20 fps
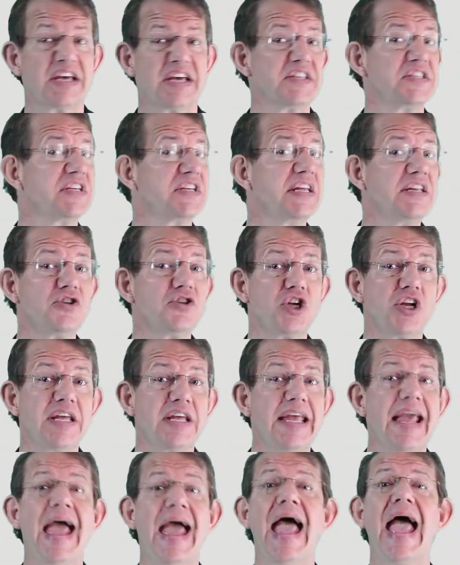
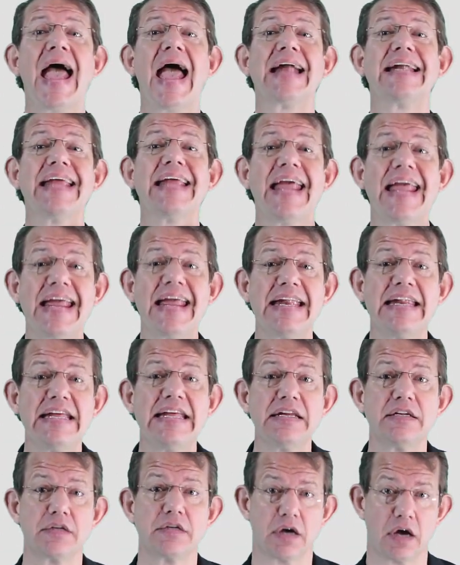essentially at
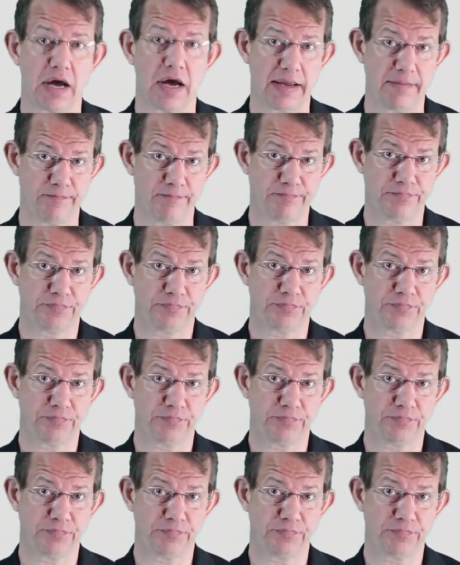any time